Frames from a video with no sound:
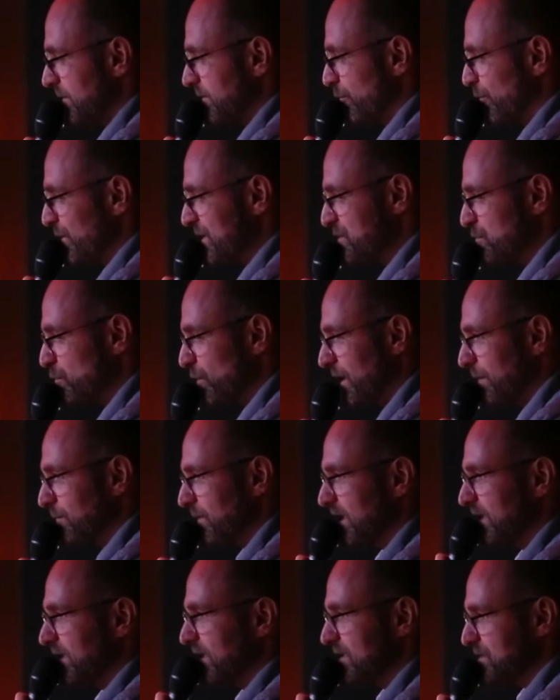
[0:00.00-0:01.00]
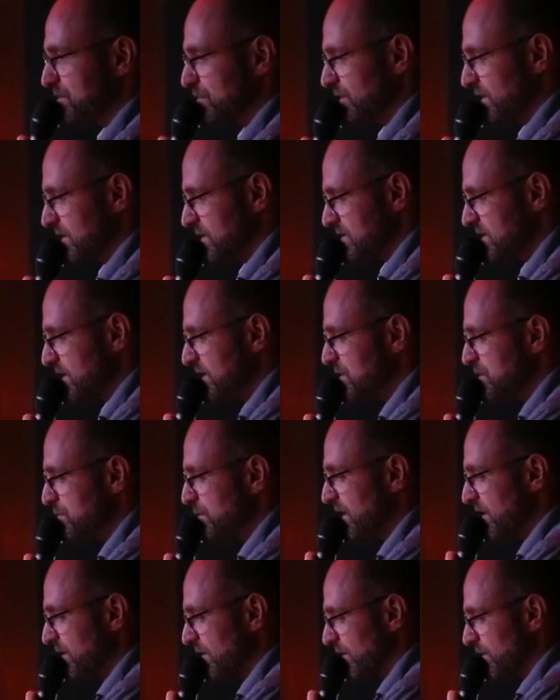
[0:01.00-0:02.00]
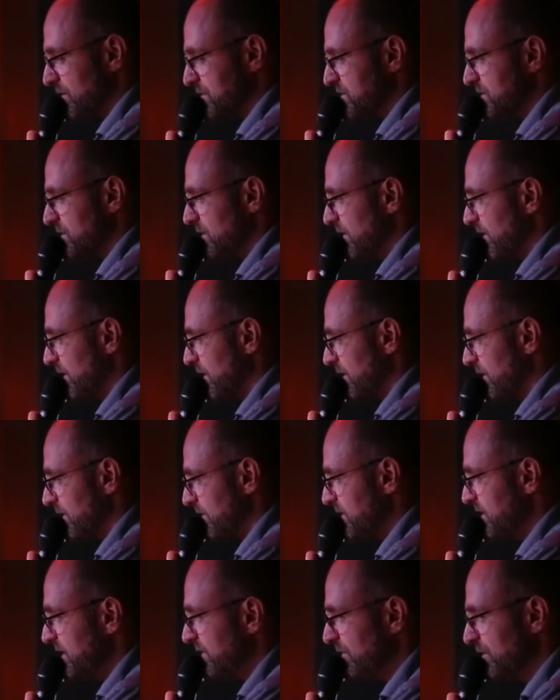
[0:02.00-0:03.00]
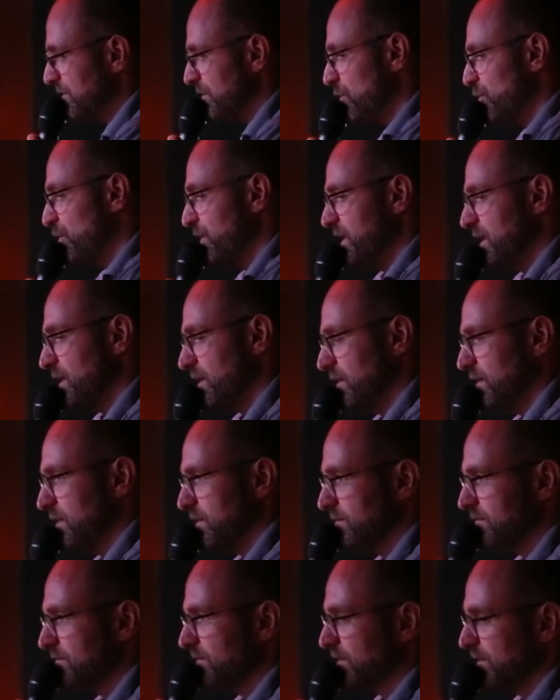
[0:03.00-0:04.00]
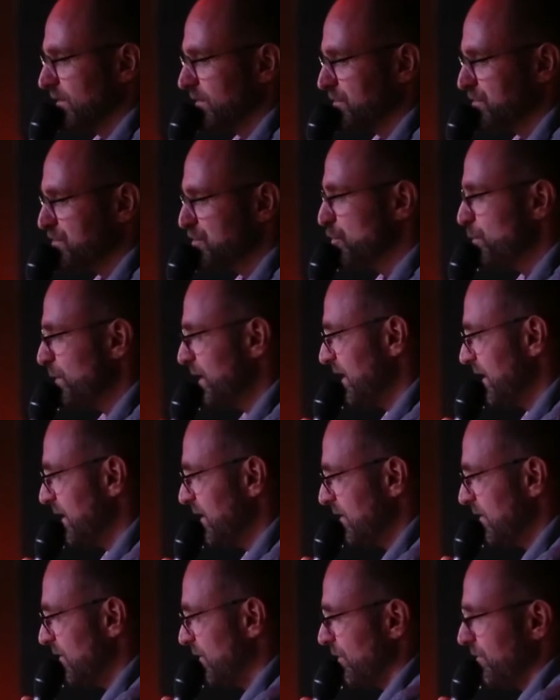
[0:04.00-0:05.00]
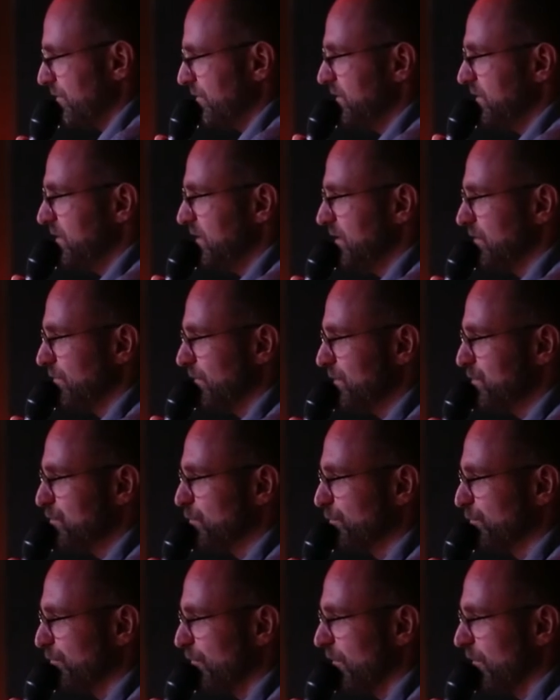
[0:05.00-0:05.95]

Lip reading: The reason why I'm getting into this is because even though we are zooming in on the individual